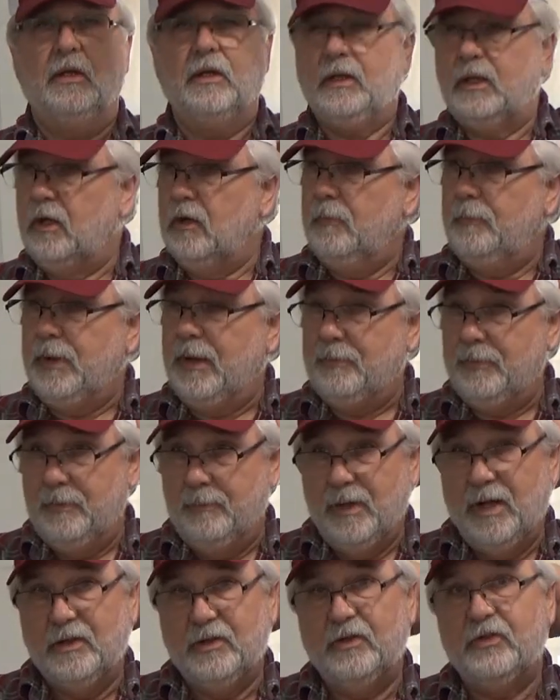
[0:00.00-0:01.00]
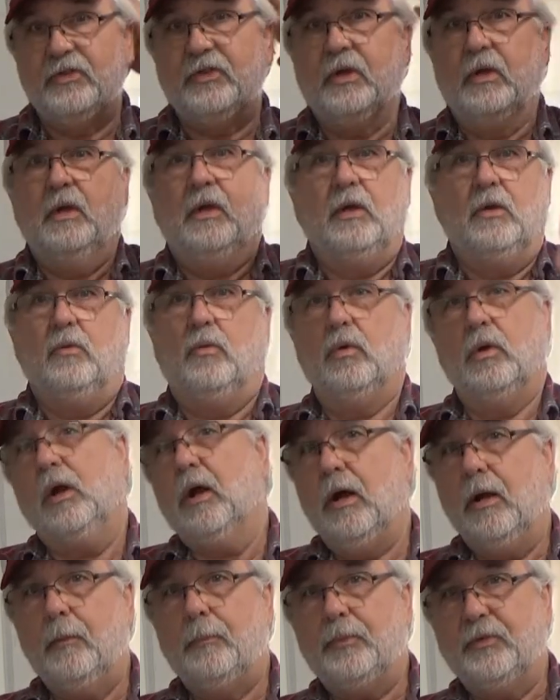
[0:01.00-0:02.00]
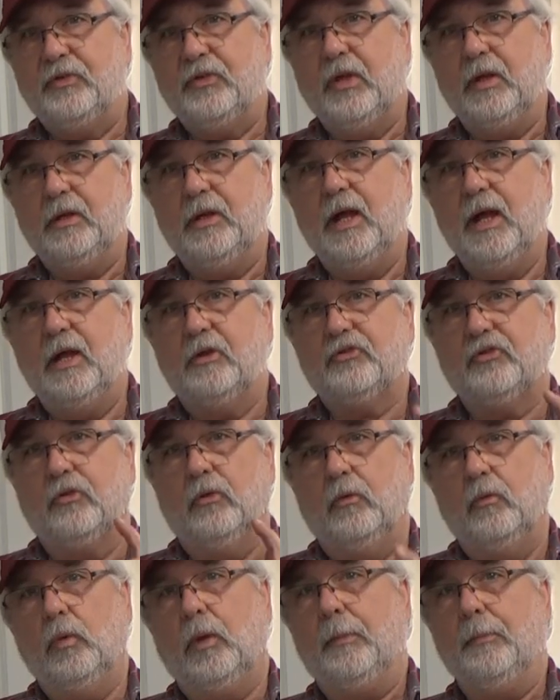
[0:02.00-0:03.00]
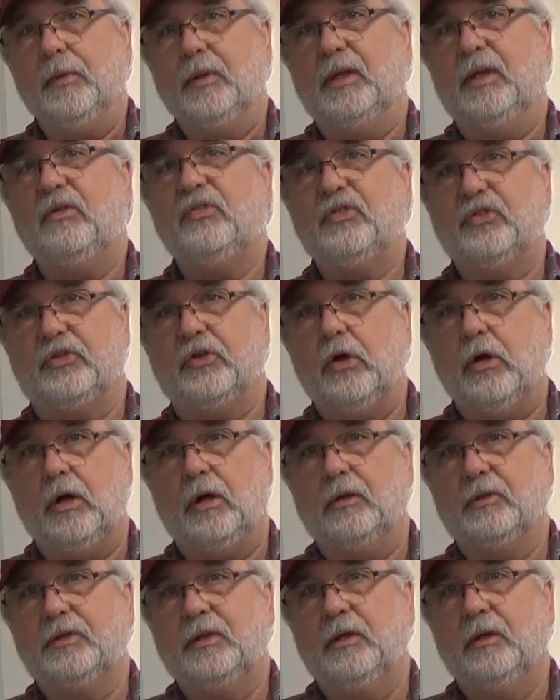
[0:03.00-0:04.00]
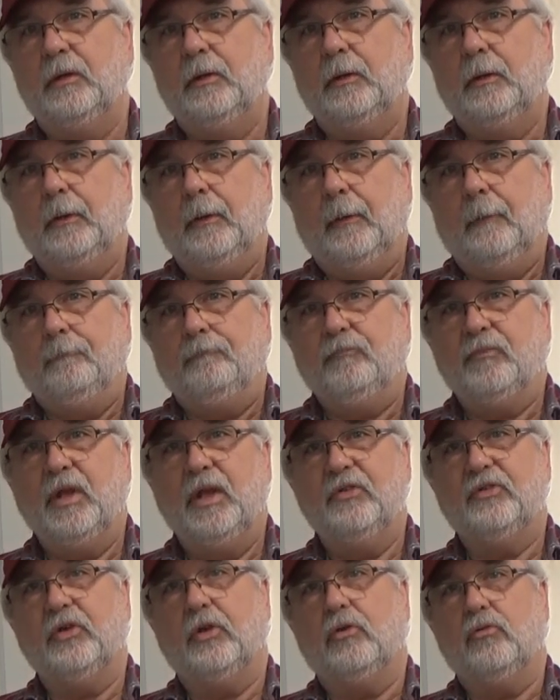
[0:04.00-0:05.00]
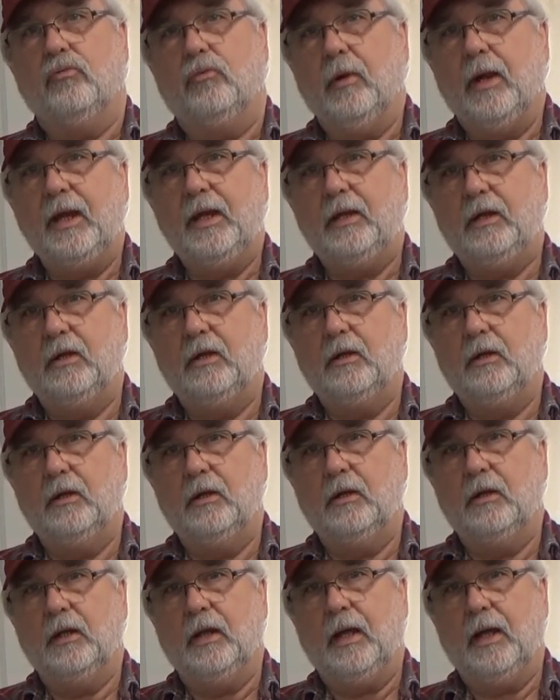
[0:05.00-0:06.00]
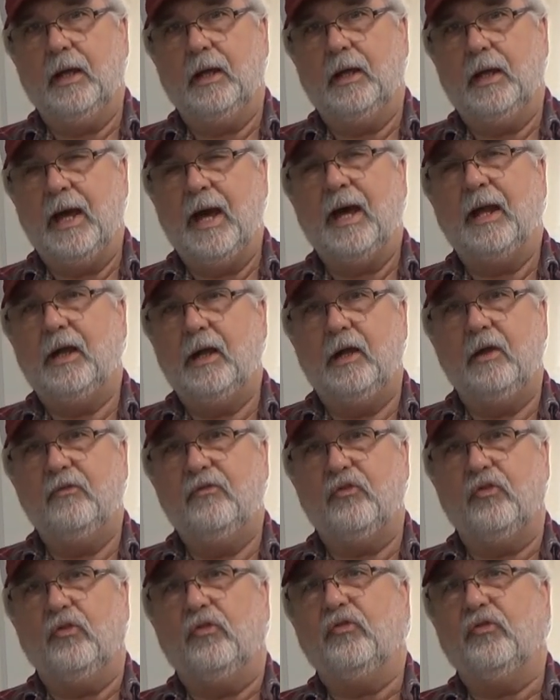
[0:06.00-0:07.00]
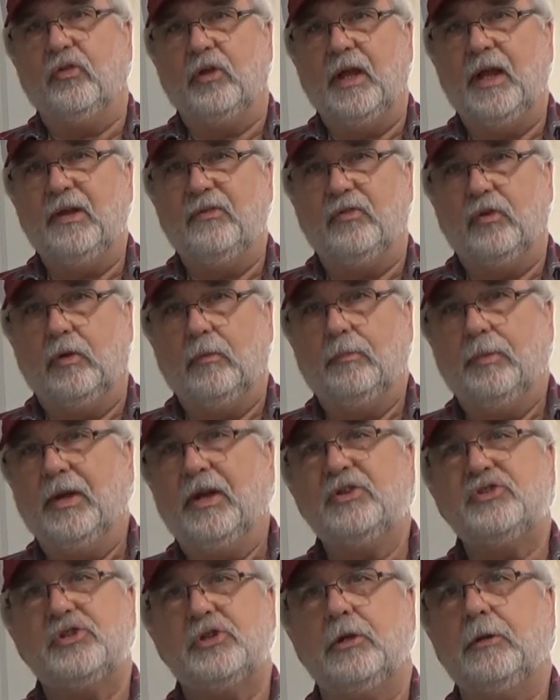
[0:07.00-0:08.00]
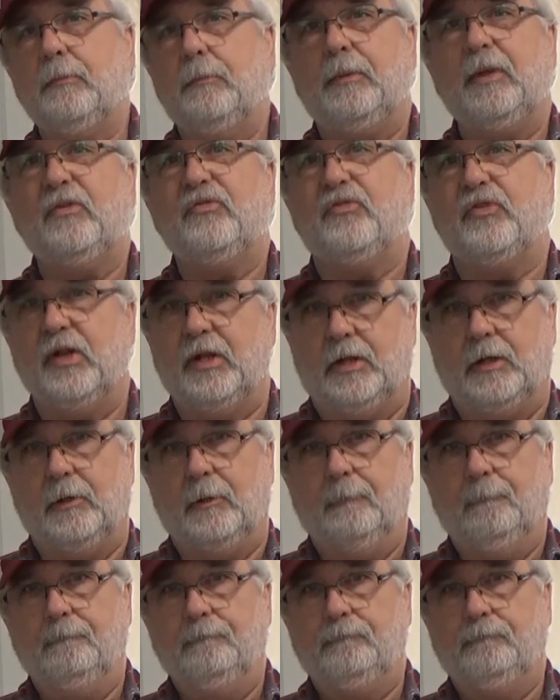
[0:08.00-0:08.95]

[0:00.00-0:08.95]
You know, Bub and Mother's, we're 100% natural. We believe salt is a great additive for flavor, but it shouldn't be filler.